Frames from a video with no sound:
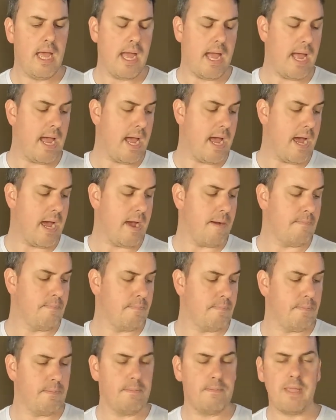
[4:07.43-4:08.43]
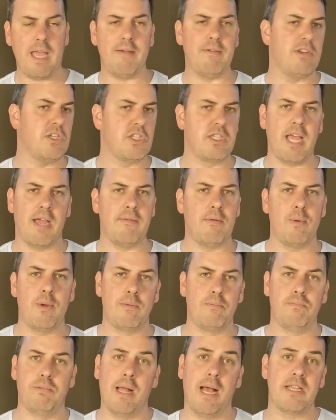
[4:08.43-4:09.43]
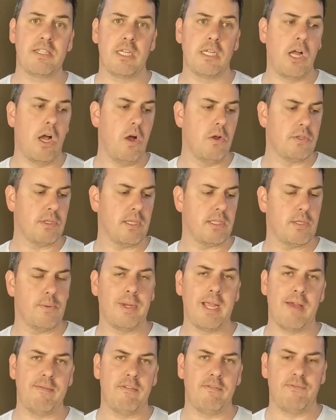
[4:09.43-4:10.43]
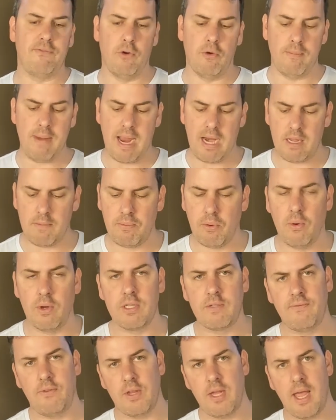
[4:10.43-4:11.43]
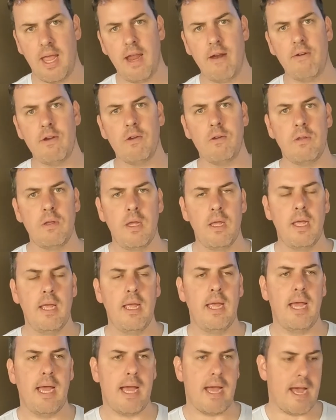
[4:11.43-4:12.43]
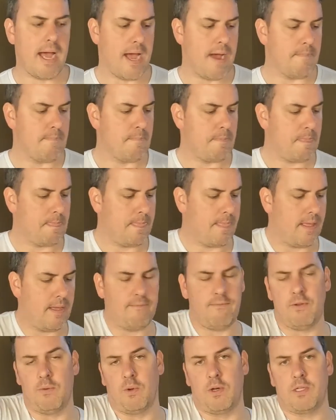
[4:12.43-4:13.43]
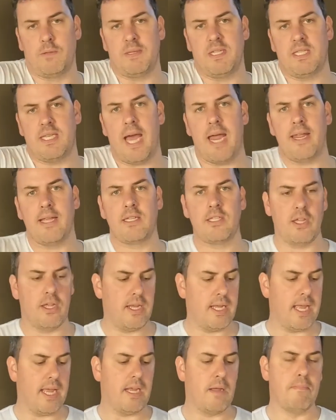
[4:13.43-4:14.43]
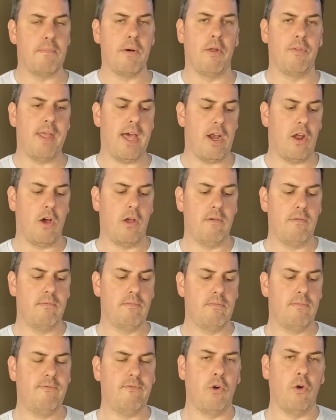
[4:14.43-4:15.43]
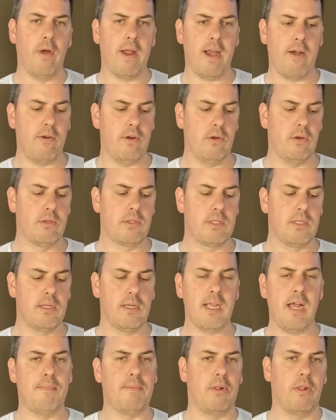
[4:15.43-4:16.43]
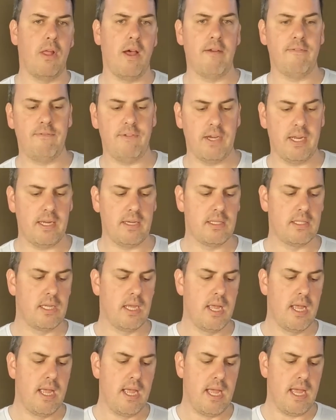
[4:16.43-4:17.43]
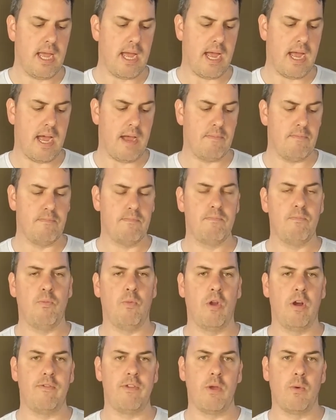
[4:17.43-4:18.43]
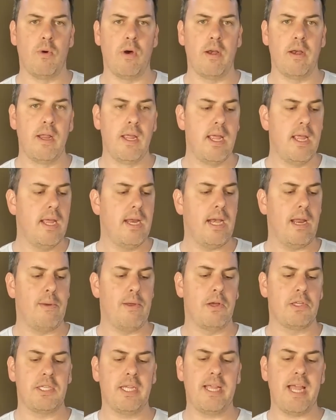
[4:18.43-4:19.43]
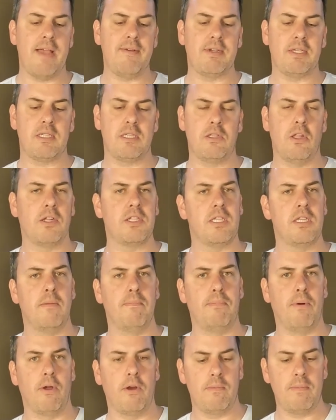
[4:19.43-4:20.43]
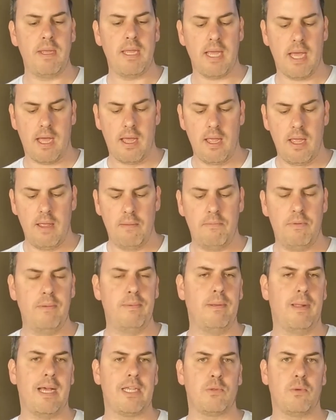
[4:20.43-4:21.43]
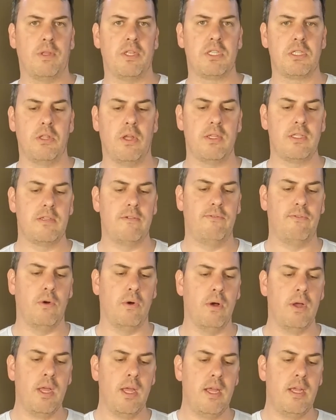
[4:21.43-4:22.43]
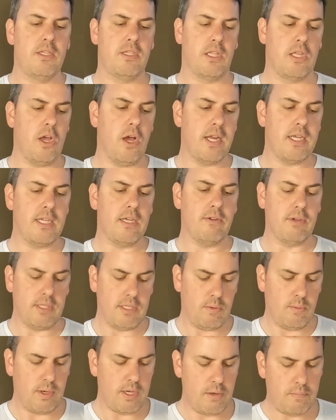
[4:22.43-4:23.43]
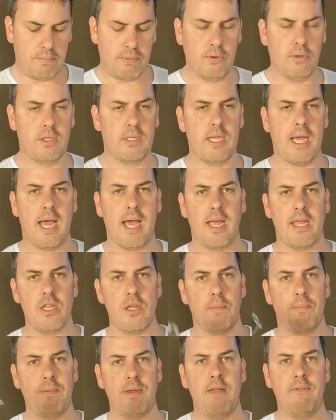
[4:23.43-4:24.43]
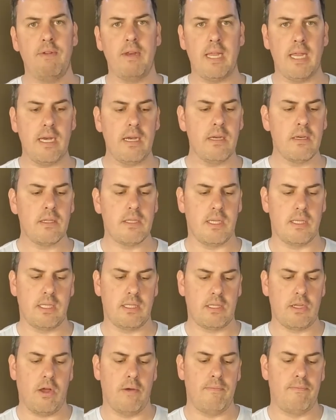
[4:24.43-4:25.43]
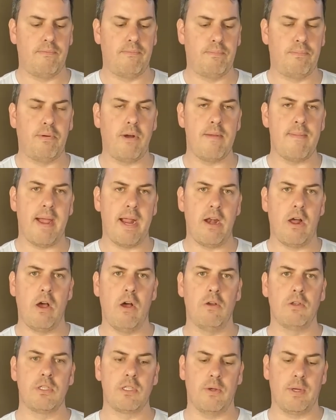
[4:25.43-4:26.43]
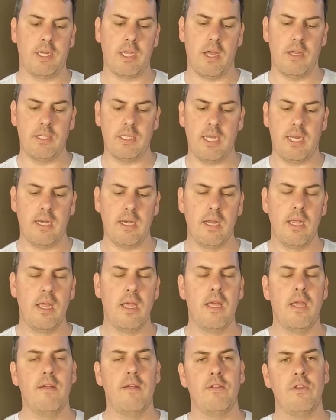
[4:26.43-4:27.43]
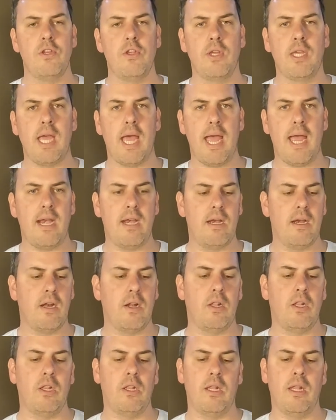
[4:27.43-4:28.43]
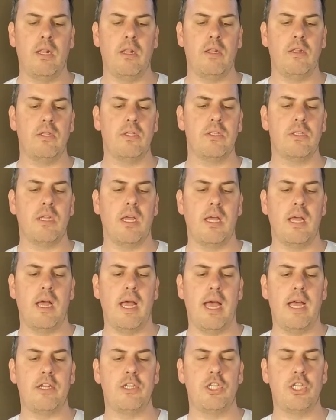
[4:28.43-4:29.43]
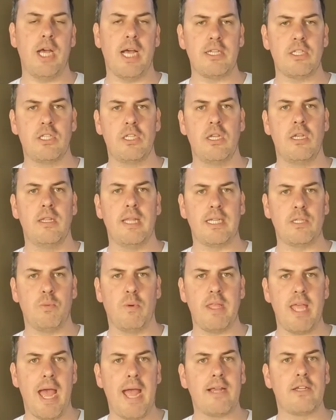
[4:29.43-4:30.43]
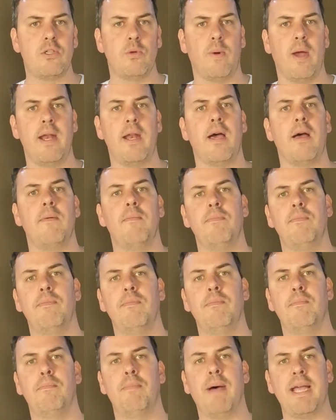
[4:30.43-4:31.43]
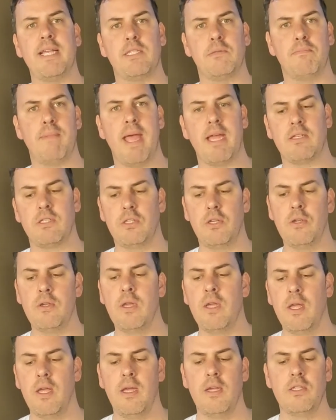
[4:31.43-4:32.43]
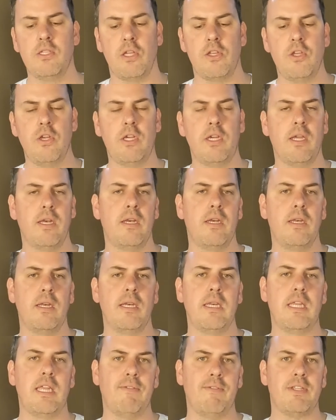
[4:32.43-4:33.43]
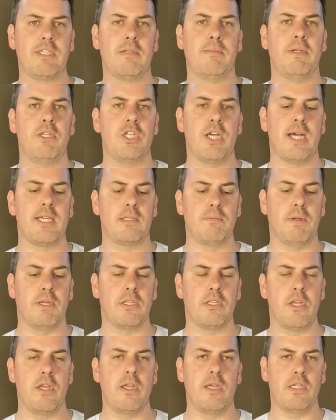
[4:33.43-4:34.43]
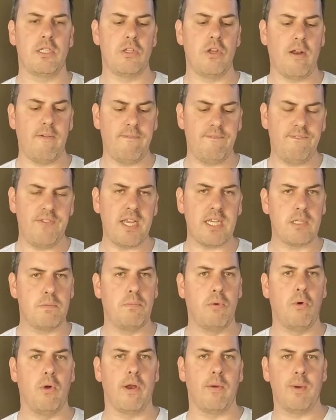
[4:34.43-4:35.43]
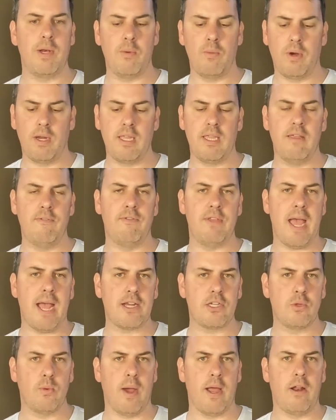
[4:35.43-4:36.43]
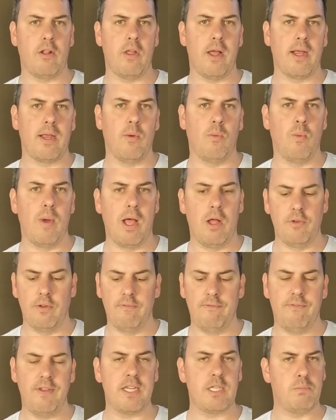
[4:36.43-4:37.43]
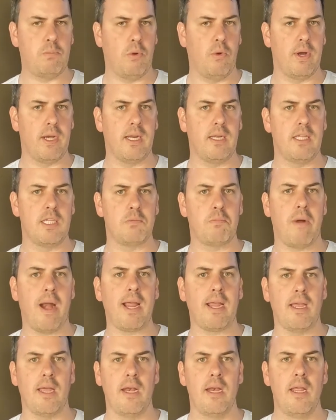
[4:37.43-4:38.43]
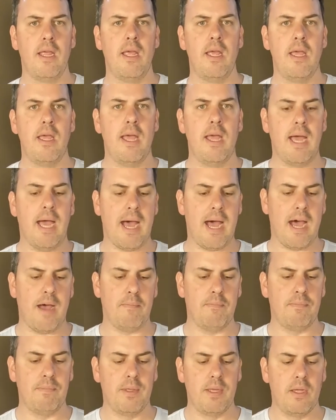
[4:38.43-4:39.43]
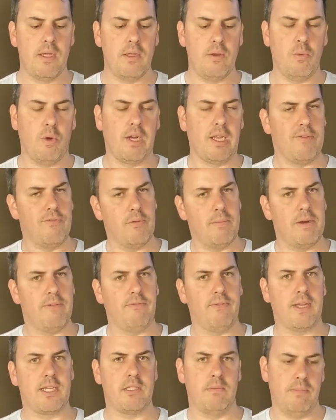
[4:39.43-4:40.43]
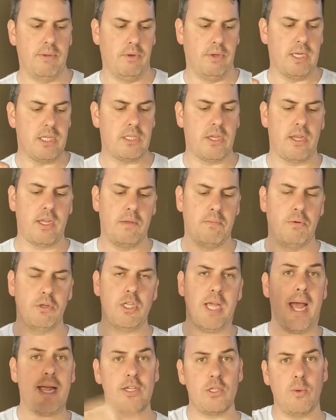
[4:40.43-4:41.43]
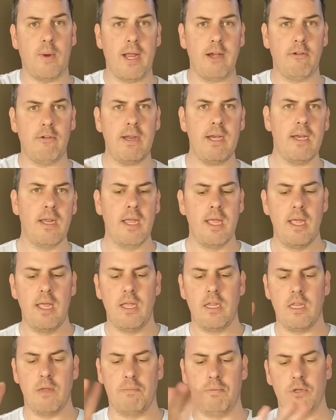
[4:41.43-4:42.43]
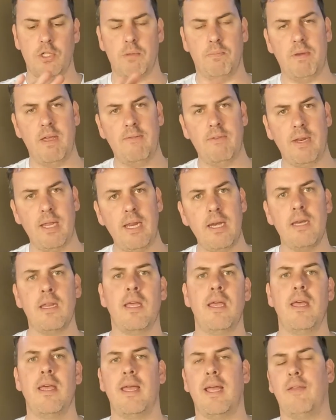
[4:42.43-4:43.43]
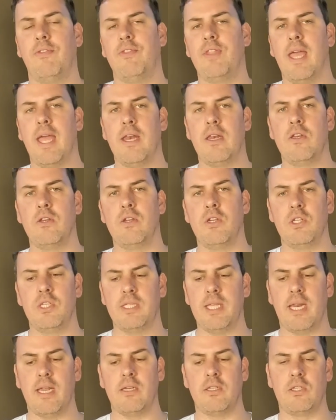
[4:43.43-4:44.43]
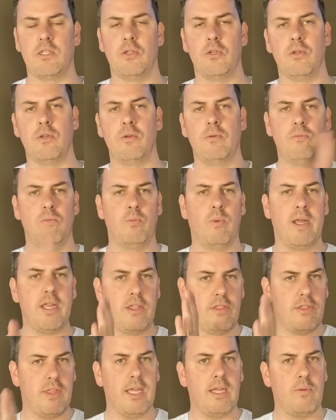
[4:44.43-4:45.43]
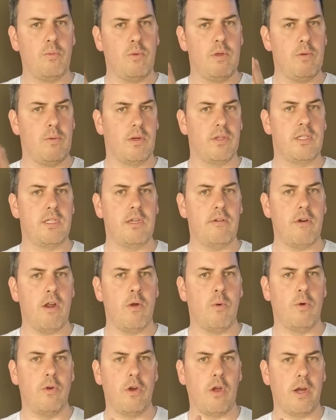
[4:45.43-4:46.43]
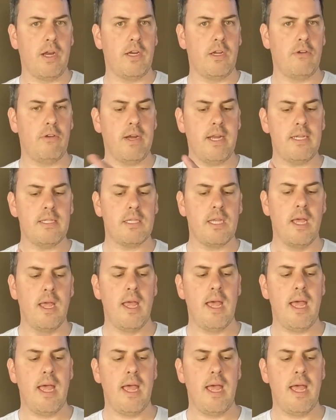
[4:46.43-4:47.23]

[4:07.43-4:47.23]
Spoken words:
Just gave it, we were blasting holes in it, so we gave it 4 mounting points for your aerial. If you want it to be static, so yeah, you can bolt that on. 4 aerials, a couple of light fittings, whatever you want. Now we also gave it slots in the bottom here. People ask what the slots are for. So the idea is that when you put your pivot in, so it's got pre-made holes, so it goes in, you can adjust. That's where the actuator base mounts to, so you can give it some adjustments. So it's not a fixed point. We don't want to give the actuator like a welded fixed point in this bracket. We want to give you a bit of flexibility. So you can put your actuator in, you put your pivot in, and then you set it to where you think you want 0 or 90 degrees,